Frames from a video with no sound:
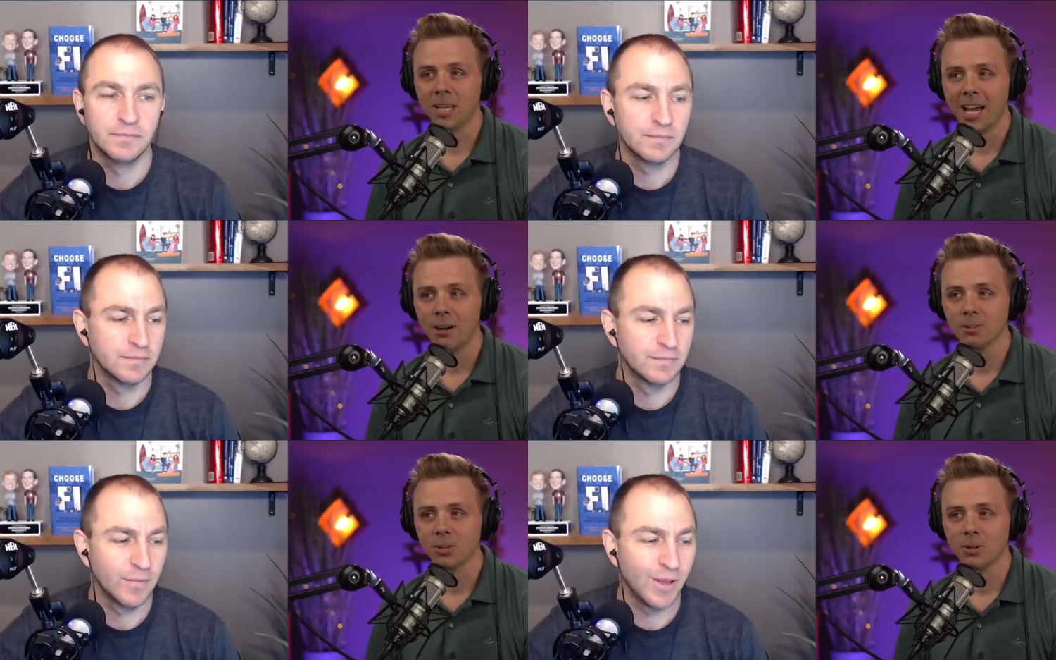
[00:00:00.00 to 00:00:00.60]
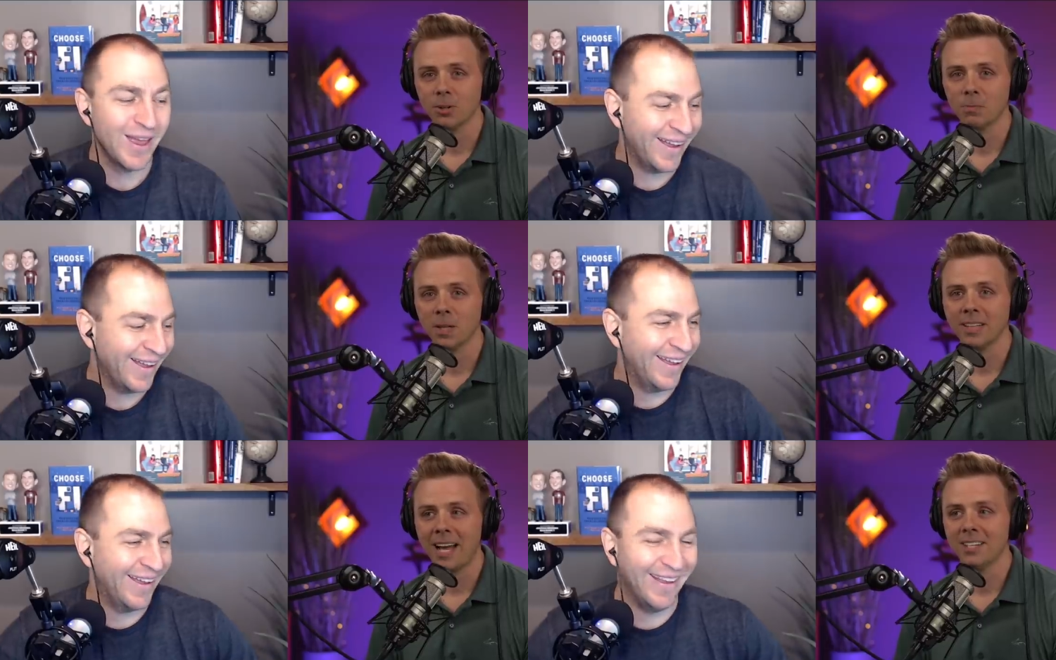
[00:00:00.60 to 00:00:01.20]
Speaker 1: household but
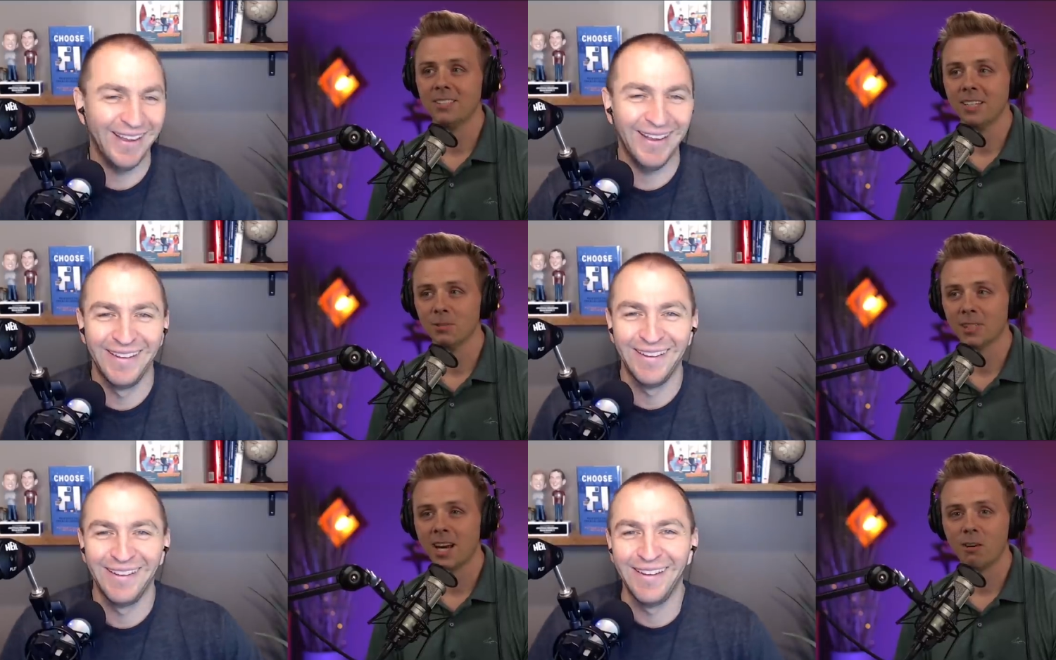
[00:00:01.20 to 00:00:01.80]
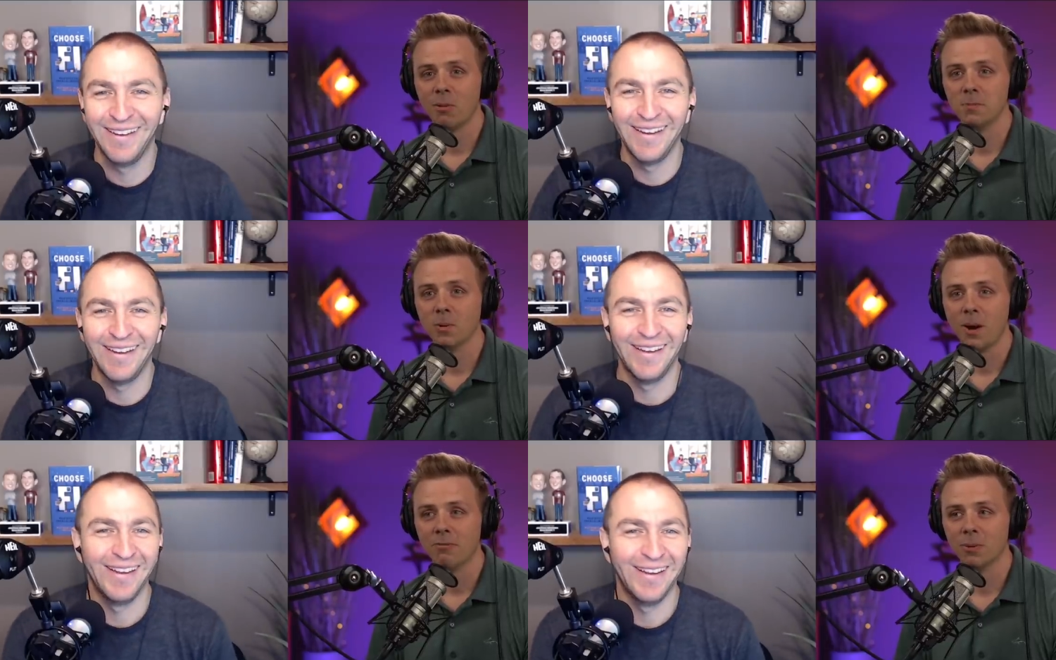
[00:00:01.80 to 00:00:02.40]
last year it was kind of ripped
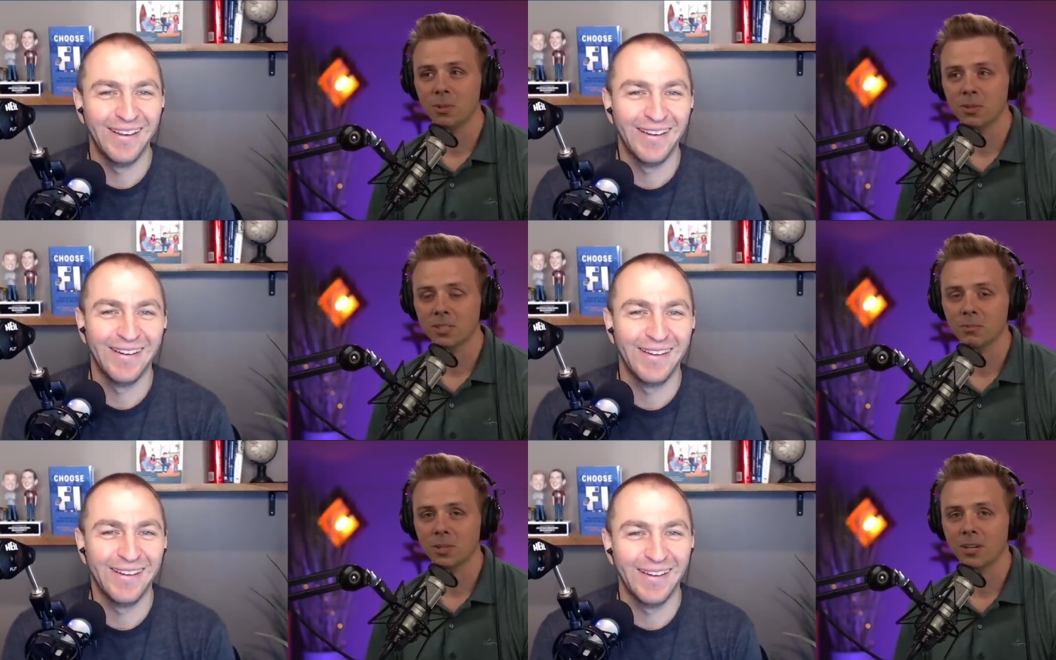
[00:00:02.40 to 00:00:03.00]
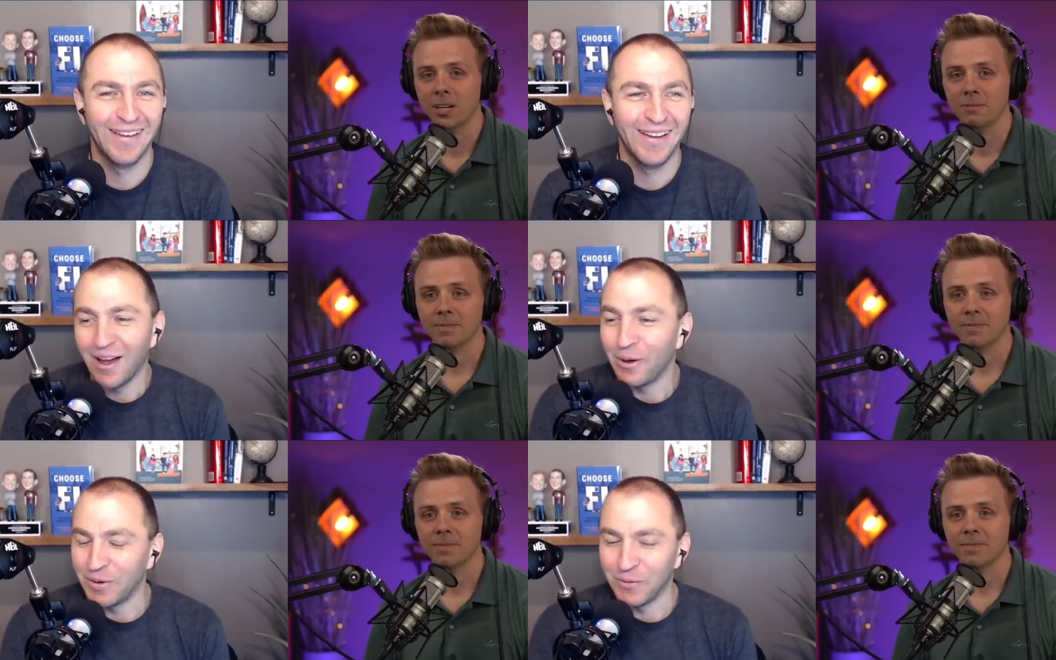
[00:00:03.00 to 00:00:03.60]
Speaker 2: away from you to some degree
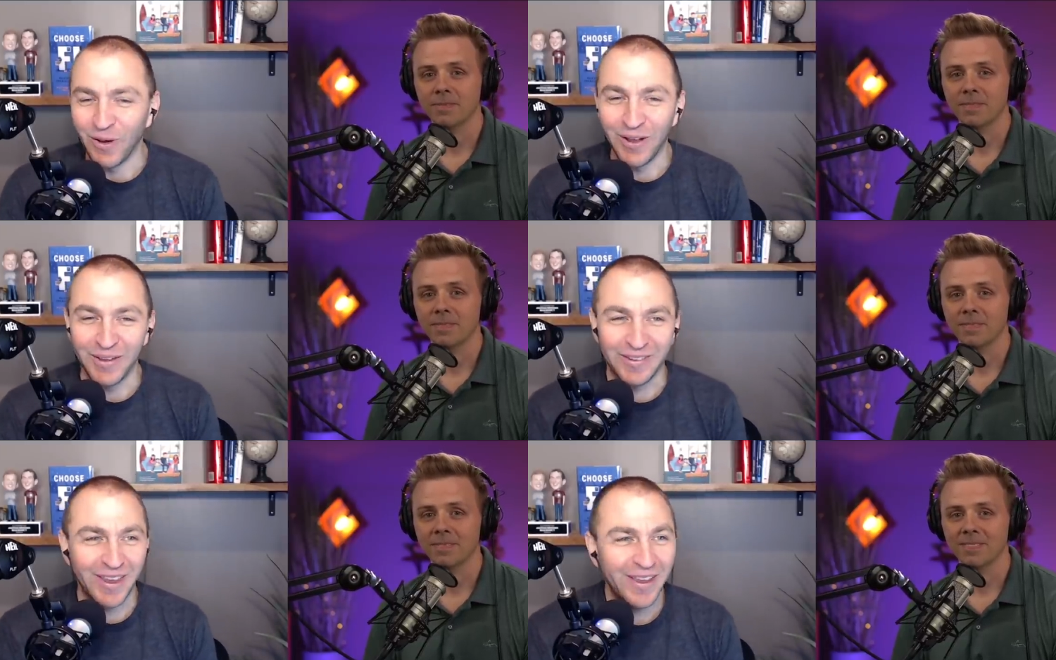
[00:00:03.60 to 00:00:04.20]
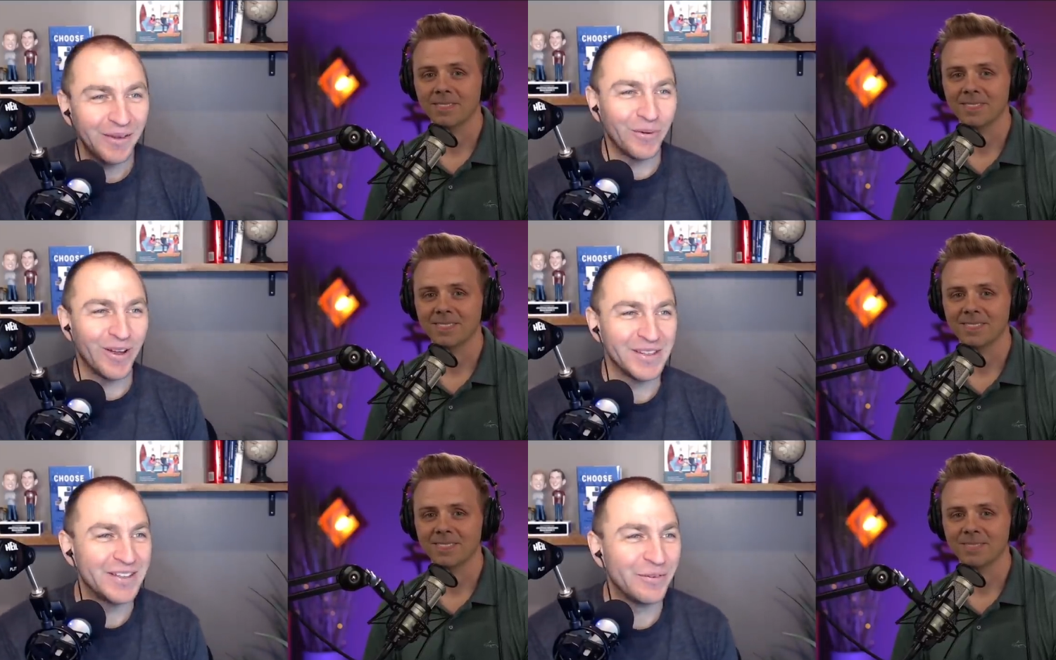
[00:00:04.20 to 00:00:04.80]
oh it was it
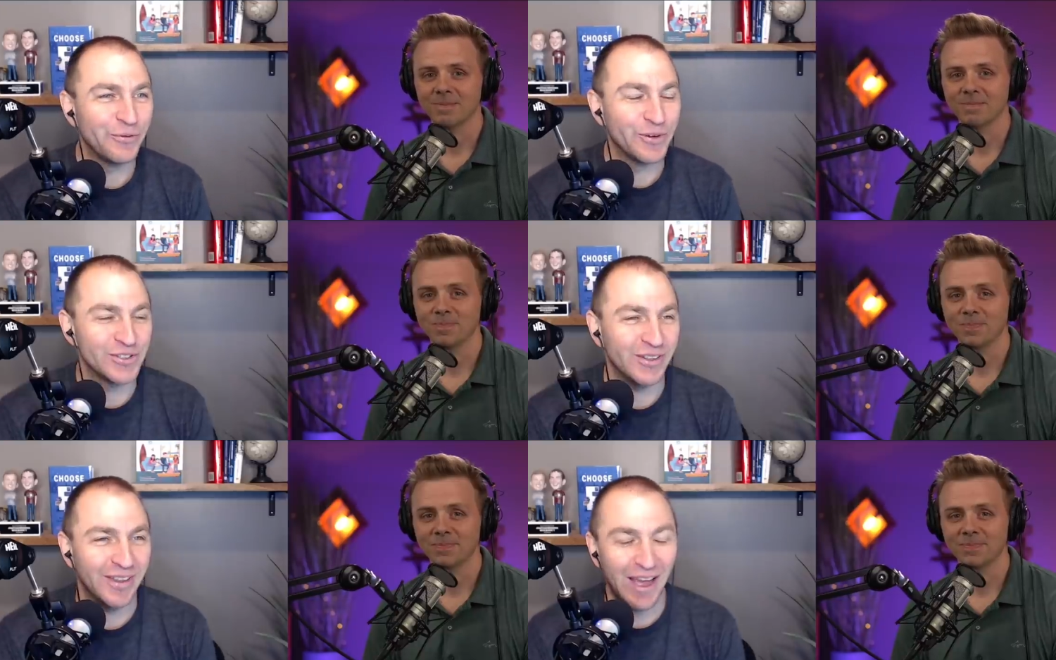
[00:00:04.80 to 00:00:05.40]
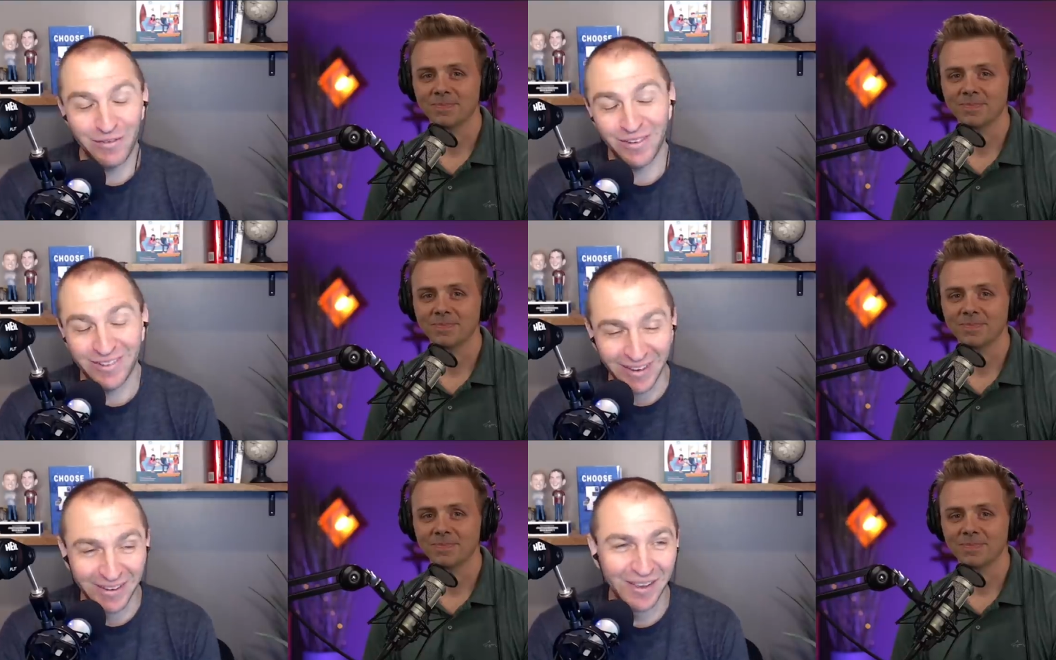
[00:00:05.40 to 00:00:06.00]
was unfortunately
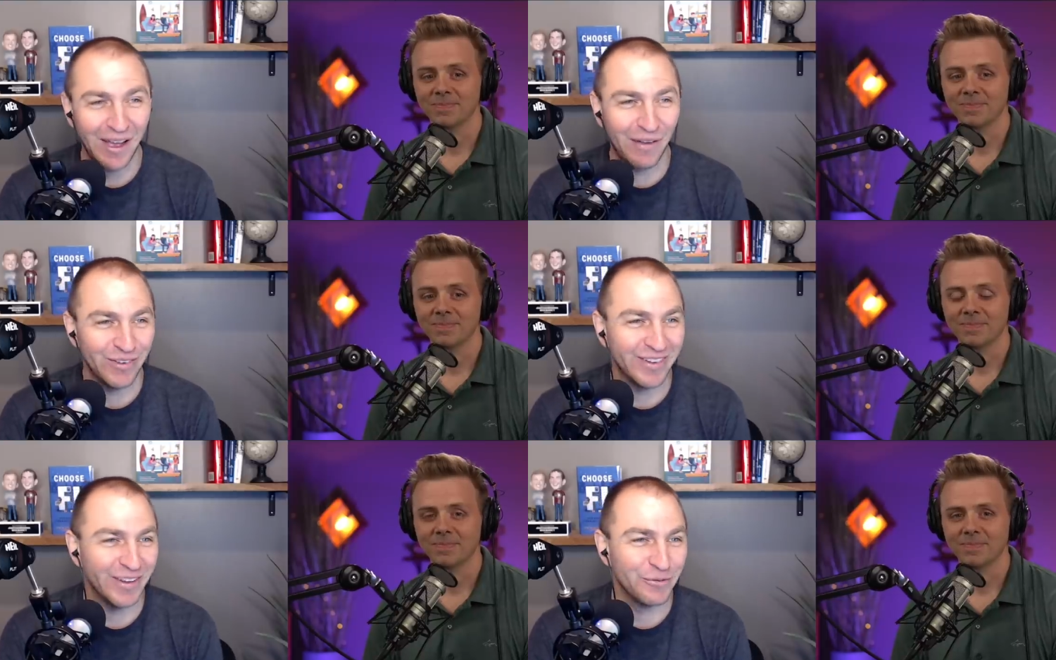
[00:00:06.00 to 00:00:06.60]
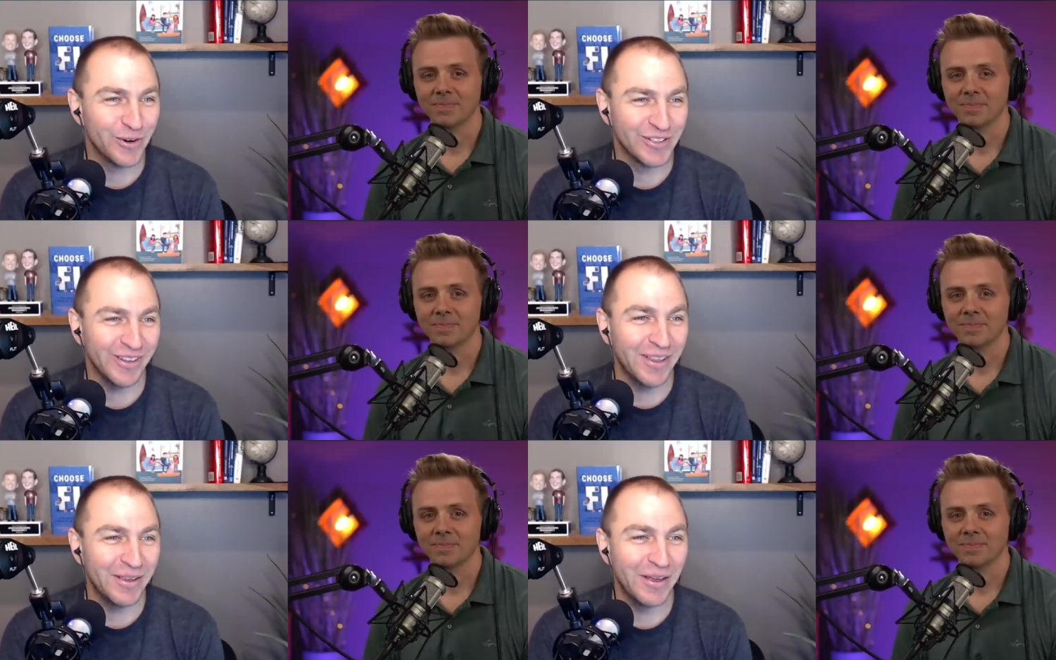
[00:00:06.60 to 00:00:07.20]
obviously obviously
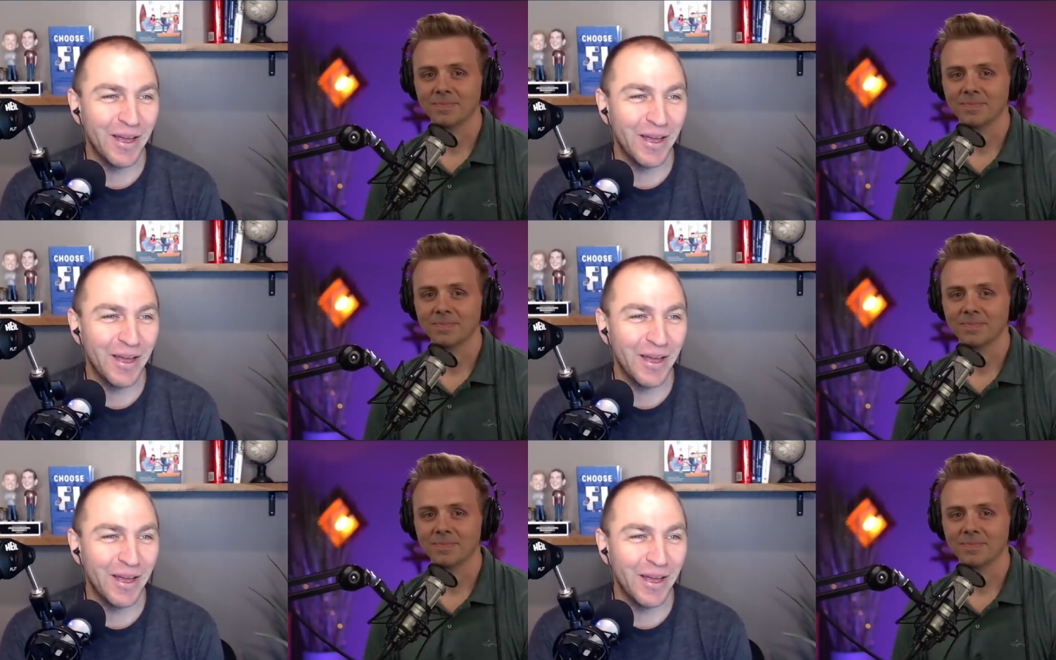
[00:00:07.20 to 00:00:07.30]
unfortunately